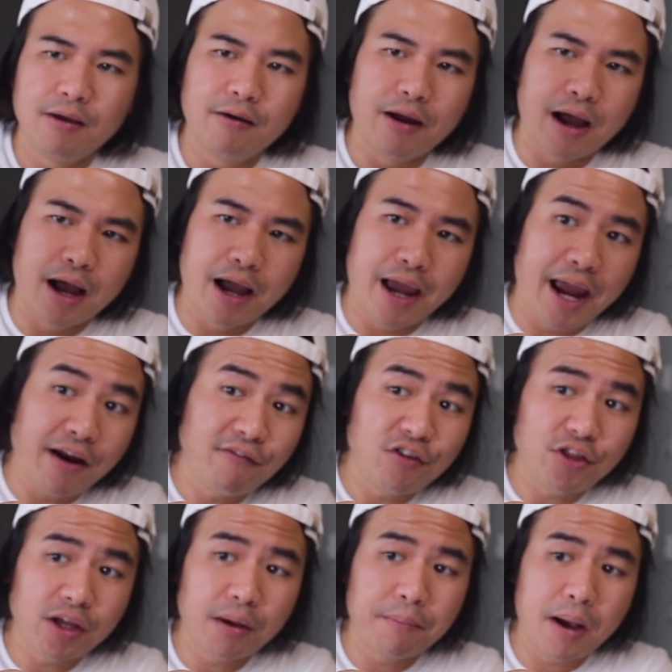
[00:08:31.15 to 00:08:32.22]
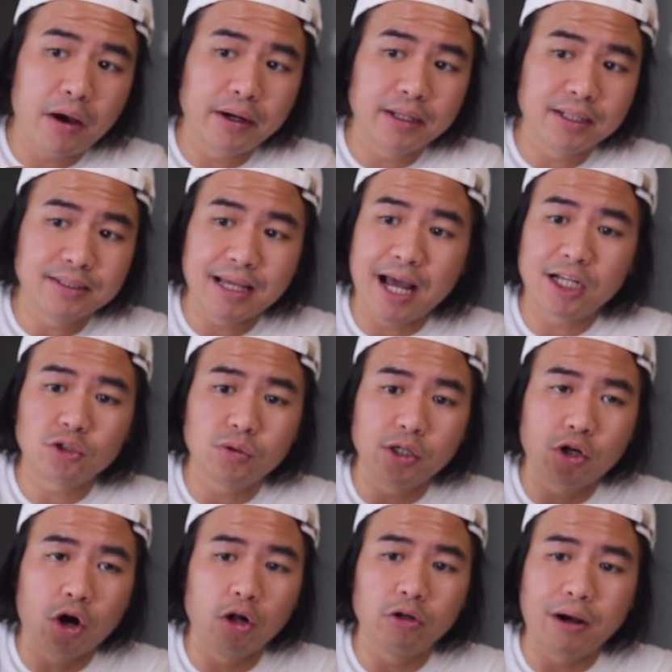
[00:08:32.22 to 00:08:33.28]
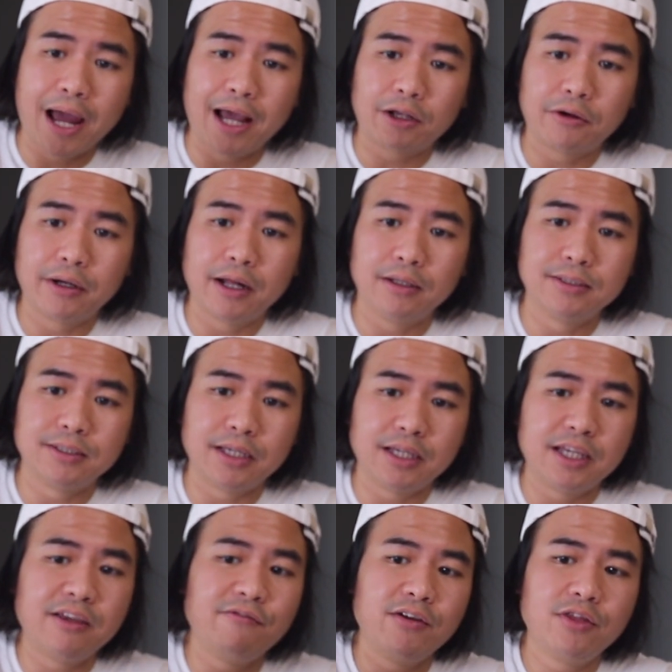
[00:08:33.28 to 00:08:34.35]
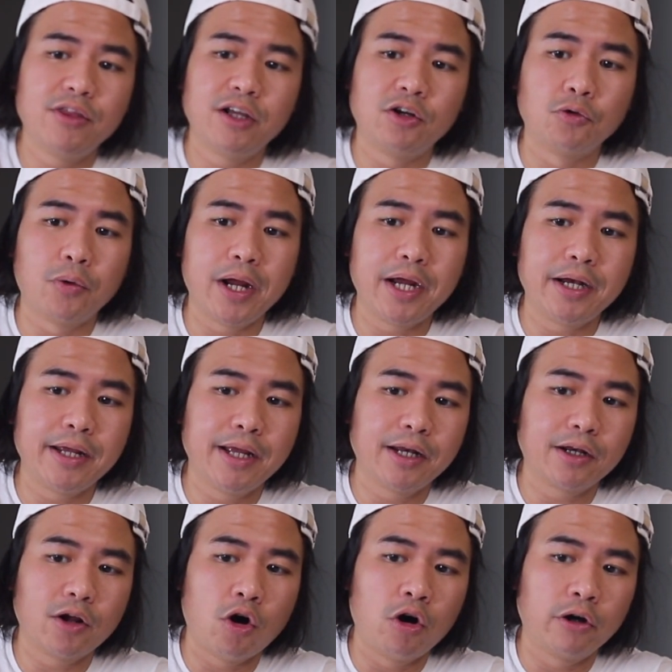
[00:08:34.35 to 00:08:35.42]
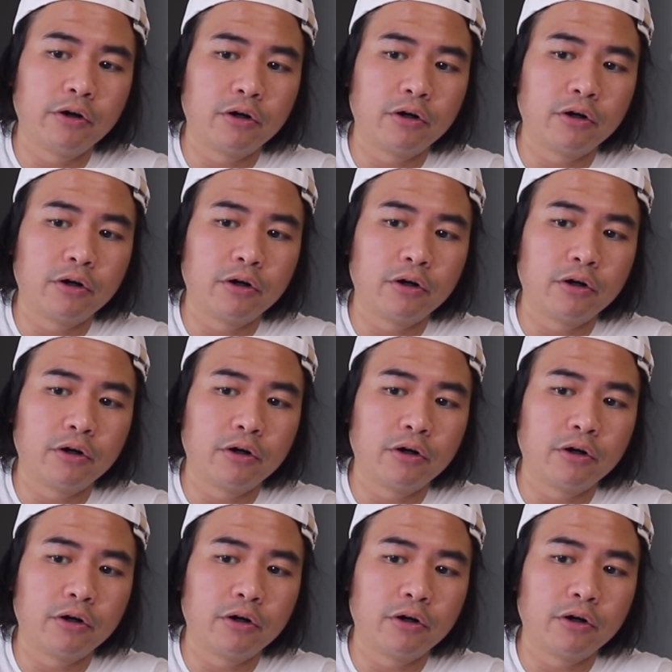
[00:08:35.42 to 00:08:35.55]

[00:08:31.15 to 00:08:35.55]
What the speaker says: everything about it is actually color accurate, I'd say. Even the gradient on